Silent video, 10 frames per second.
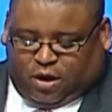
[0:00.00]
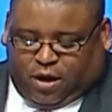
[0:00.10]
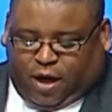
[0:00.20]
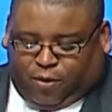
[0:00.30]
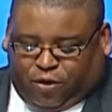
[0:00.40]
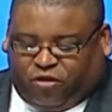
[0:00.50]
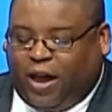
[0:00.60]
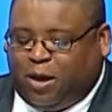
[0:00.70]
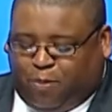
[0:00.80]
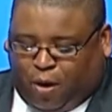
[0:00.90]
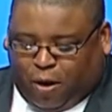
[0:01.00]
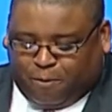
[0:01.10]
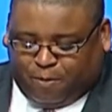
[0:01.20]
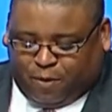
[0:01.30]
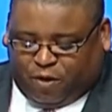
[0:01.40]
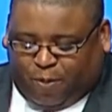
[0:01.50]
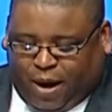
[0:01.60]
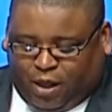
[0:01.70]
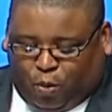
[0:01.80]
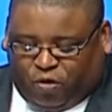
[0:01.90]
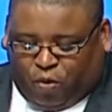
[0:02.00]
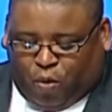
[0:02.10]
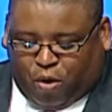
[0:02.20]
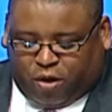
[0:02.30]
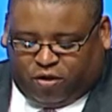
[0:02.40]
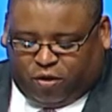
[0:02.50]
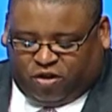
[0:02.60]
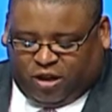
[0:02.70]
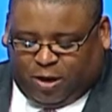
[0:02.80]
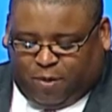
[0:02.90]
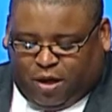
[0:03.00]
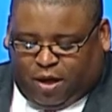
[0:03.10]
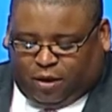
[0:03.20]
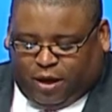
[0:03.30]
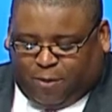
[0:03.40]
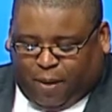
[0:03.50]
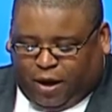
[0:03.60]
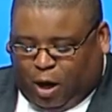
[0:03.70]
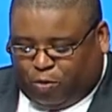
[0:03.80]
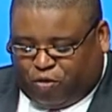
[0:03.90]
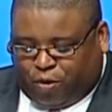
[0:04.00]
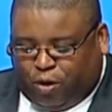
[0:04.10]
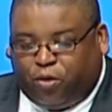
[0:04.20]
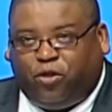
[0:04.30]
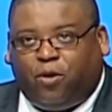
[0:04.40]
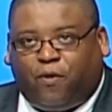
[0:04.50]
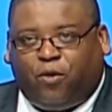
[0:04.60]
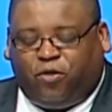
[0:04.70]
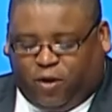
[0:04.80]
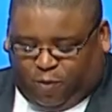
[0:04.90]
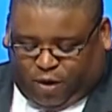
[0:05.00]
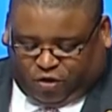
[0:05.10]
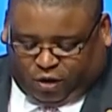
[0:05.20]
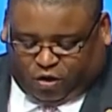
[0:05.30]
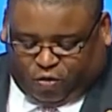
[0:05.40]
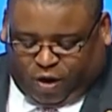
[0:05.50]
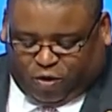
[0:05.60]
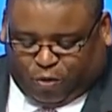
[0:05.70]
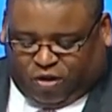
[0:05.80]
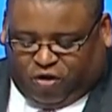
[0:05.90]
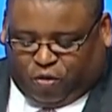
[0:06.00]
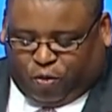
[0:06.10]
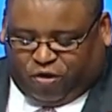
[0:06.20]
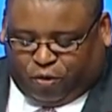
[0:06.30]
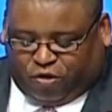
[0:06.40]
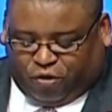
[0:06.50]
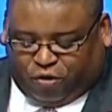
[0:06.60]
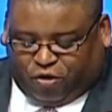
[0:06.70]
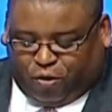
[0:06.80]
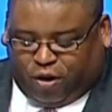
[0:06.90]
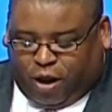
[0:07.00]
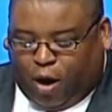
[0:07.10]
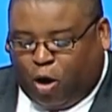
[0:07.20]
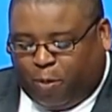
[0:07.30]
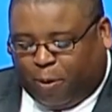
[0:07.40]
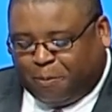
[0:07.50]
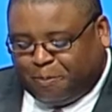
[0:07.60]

Now, the second part of the pilot was awarded to the team led by UMTRI, or the University of Michigan Transportation Research Institute in Ann Arbor.